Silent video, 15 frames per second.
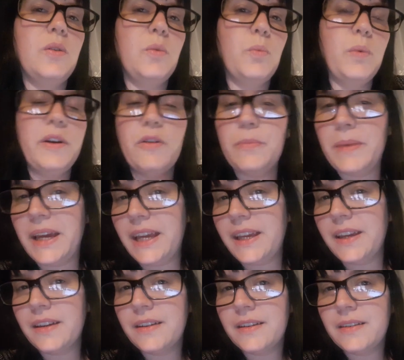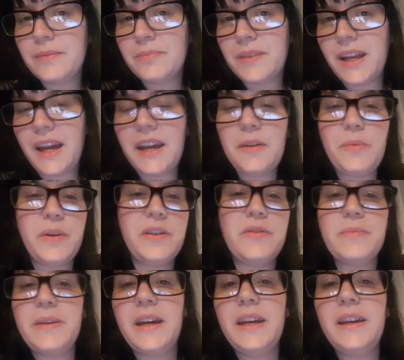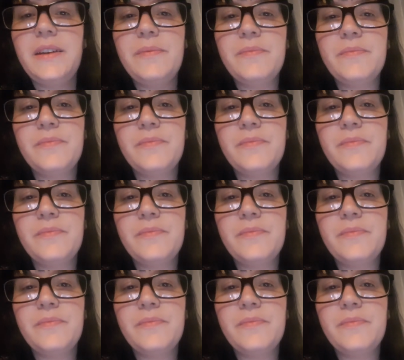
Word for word: Wilmy. Hey Wilmy.